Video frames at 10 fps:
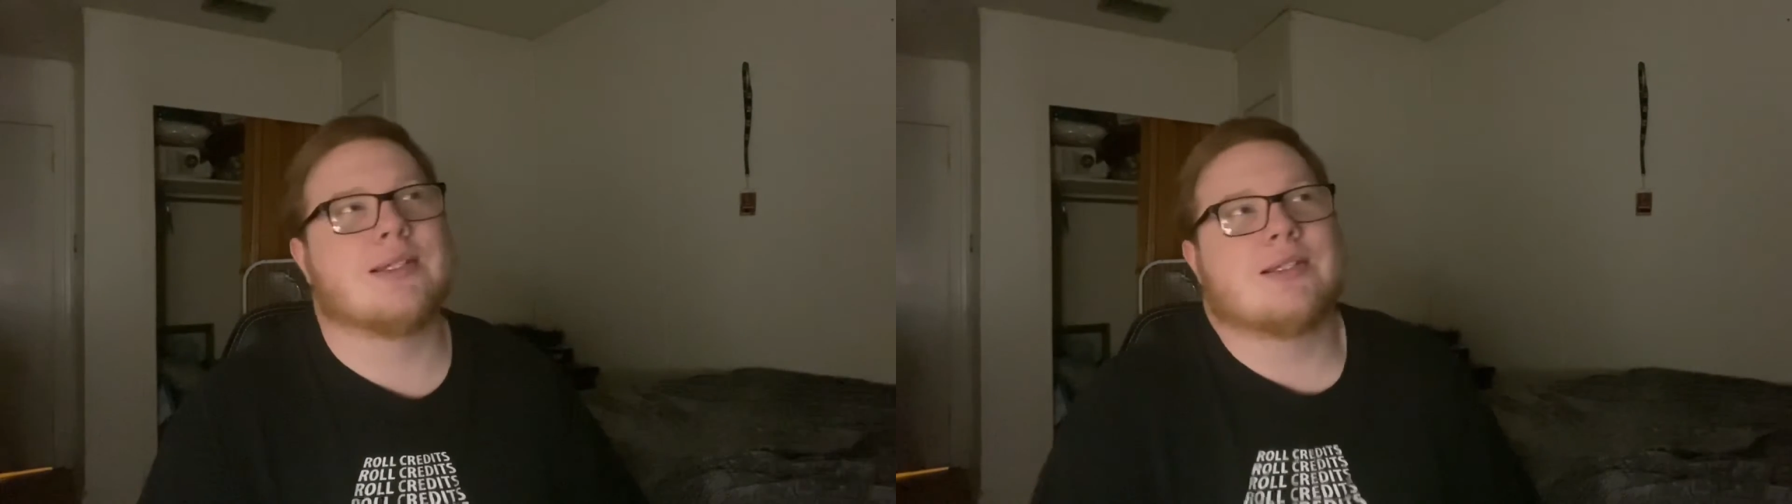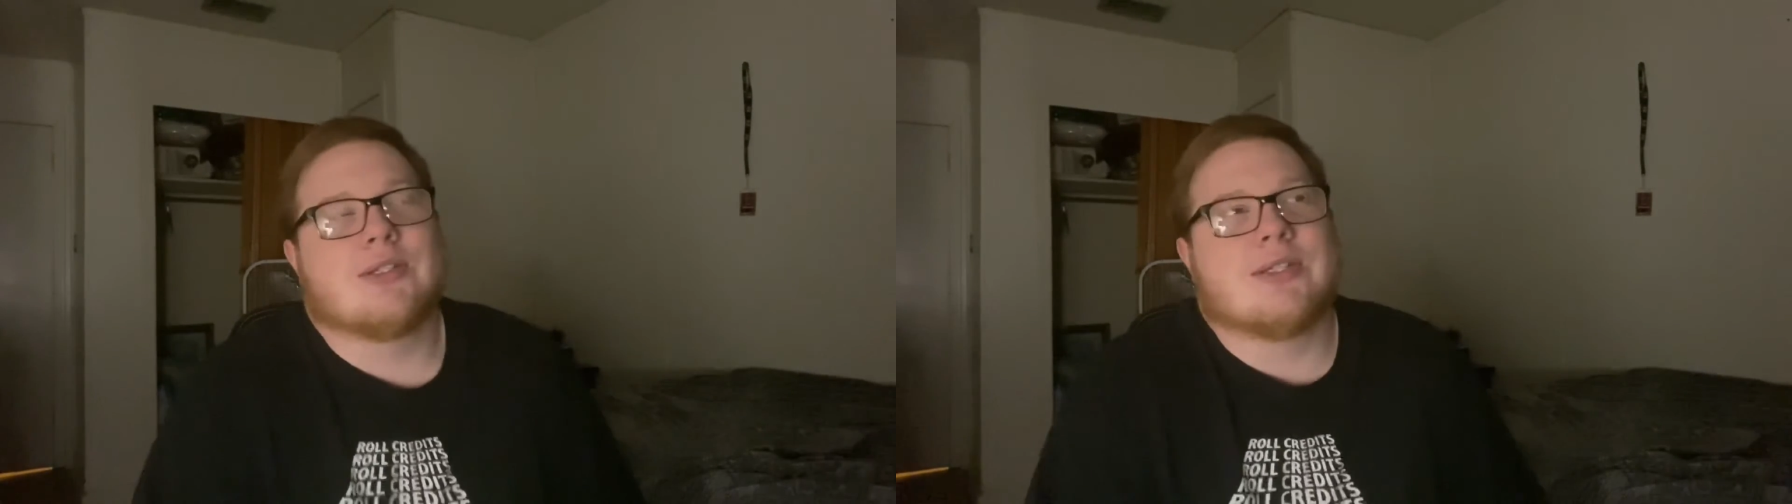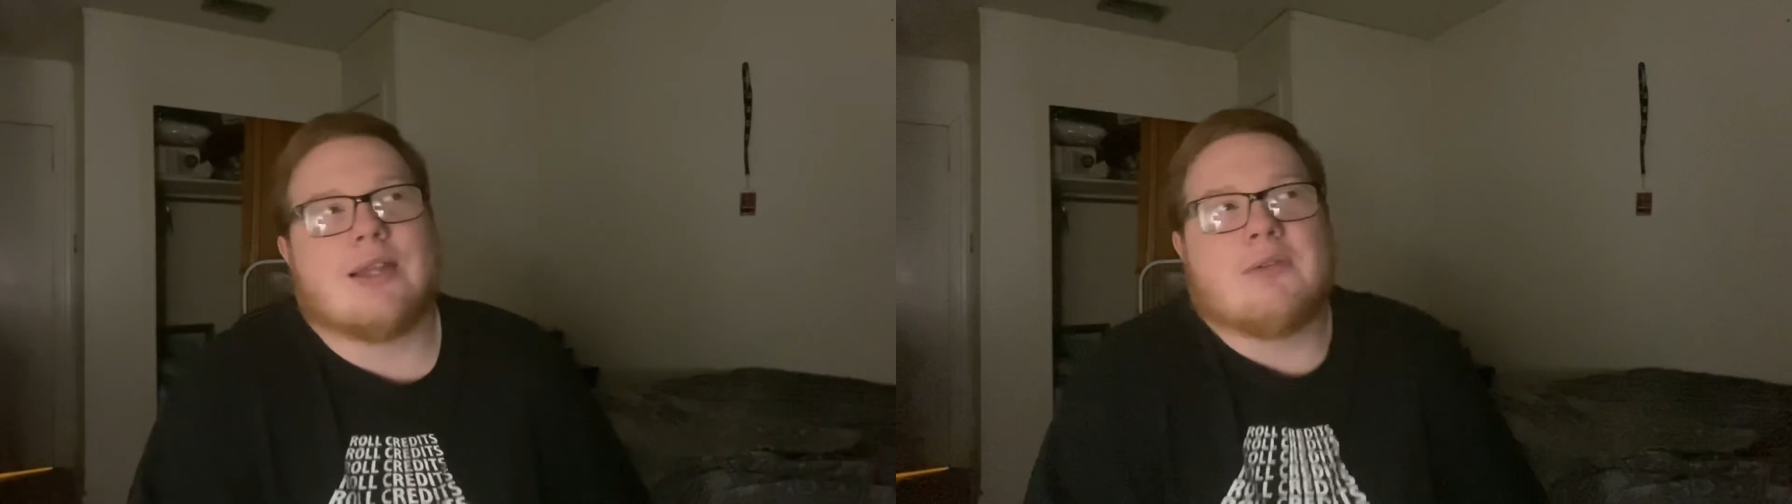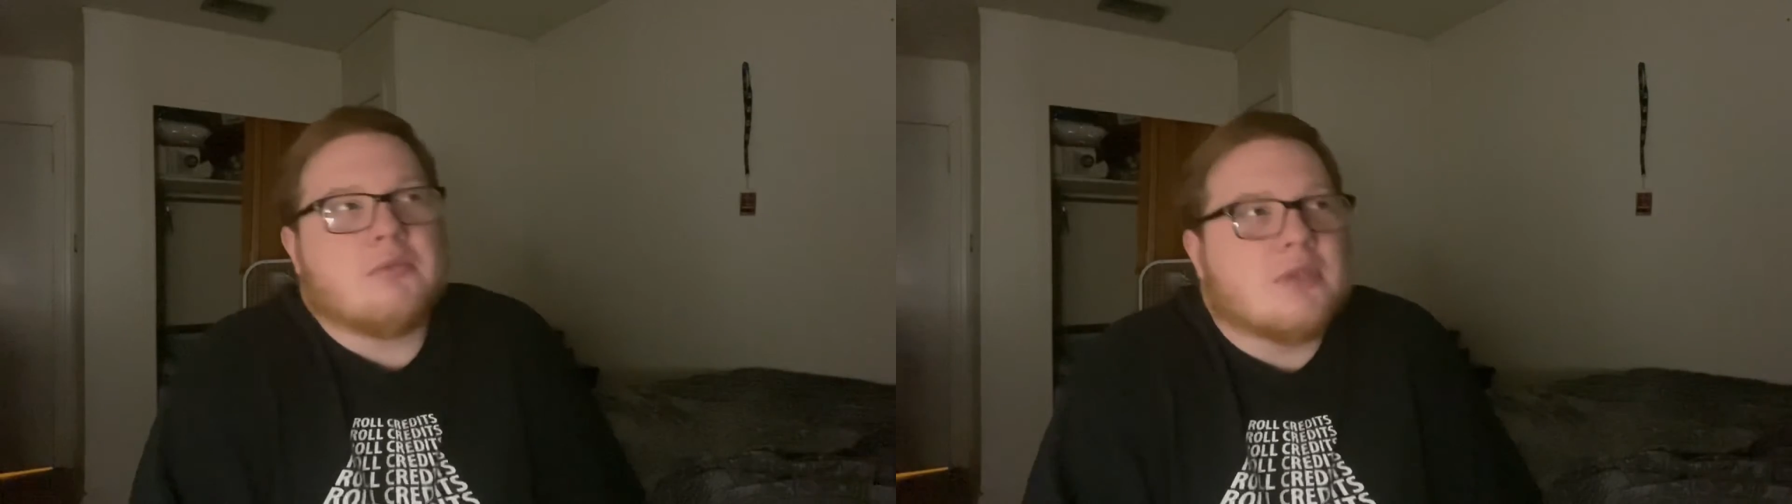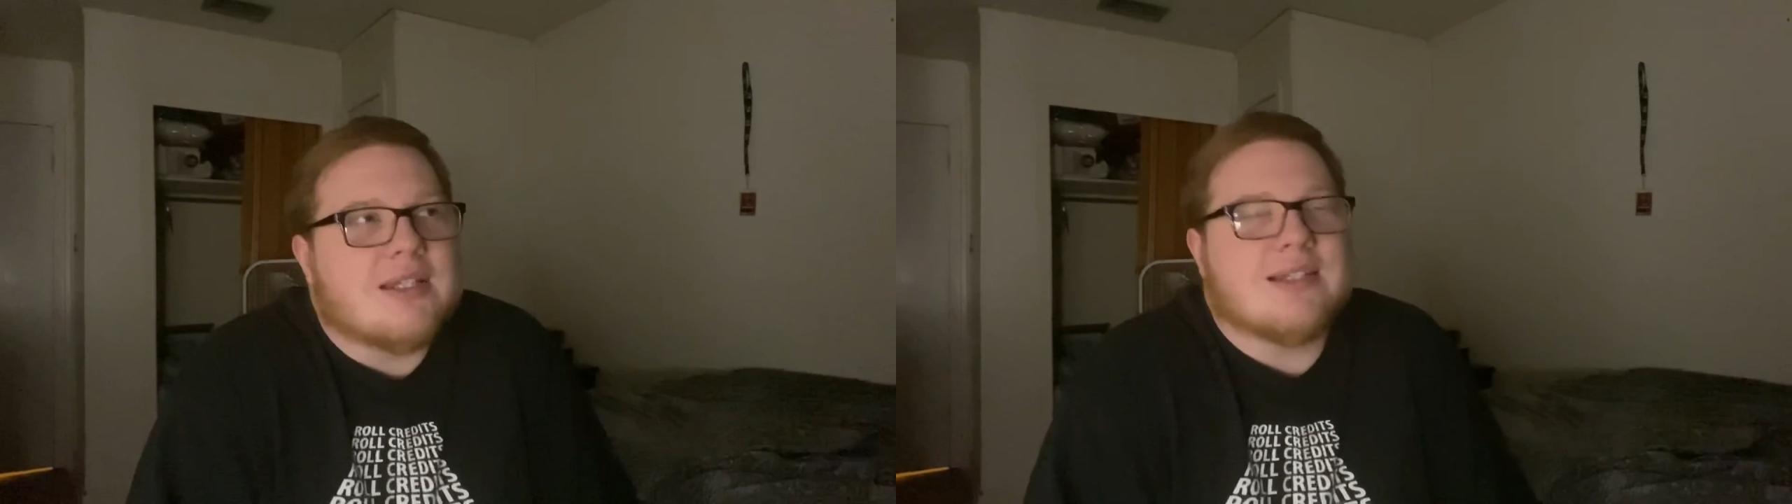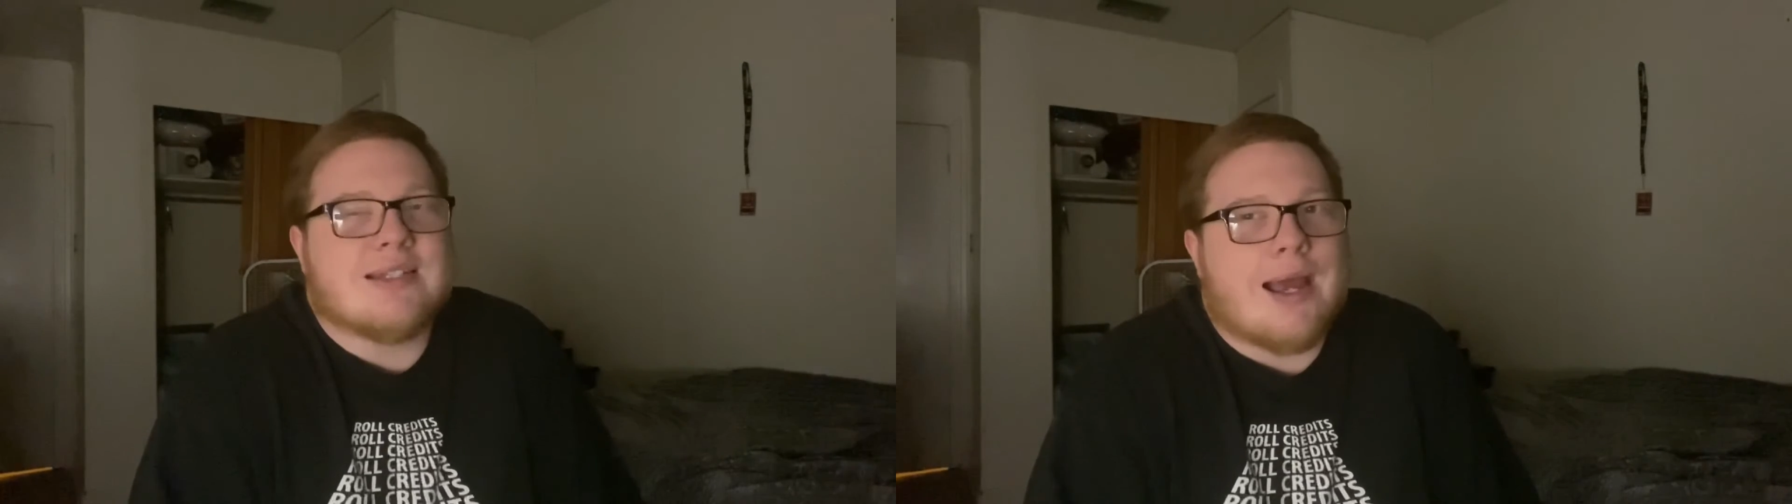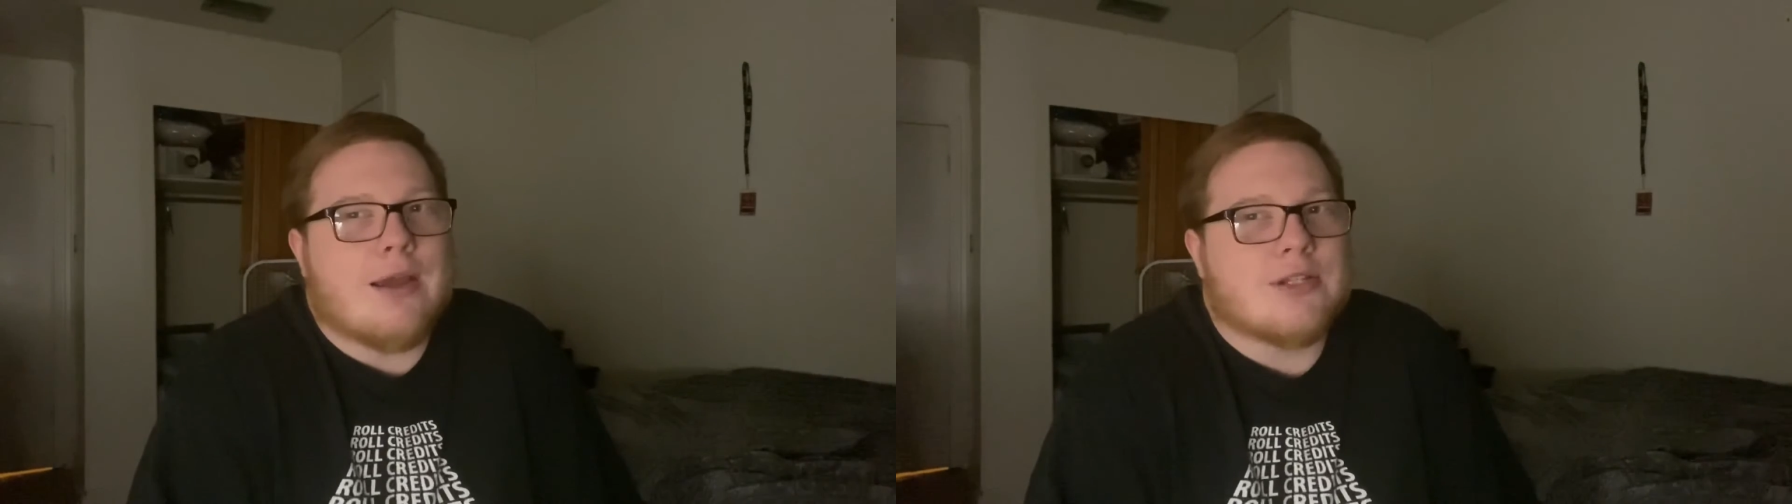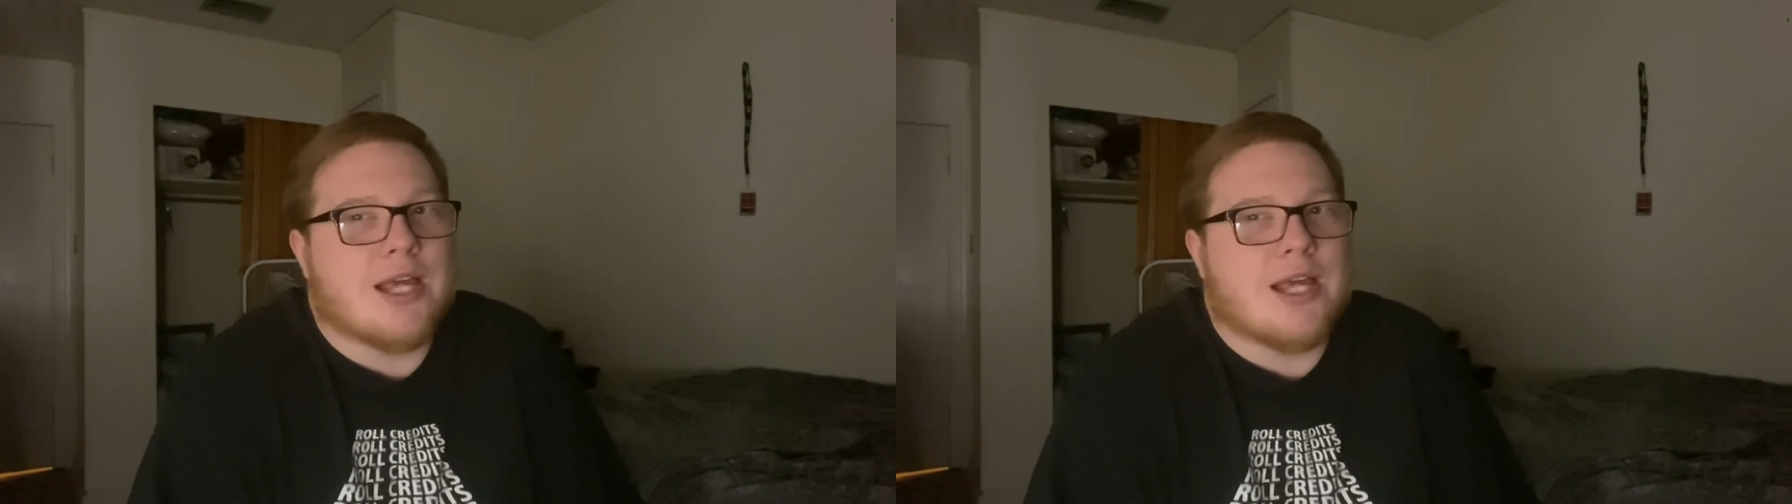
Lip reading: like, just the entire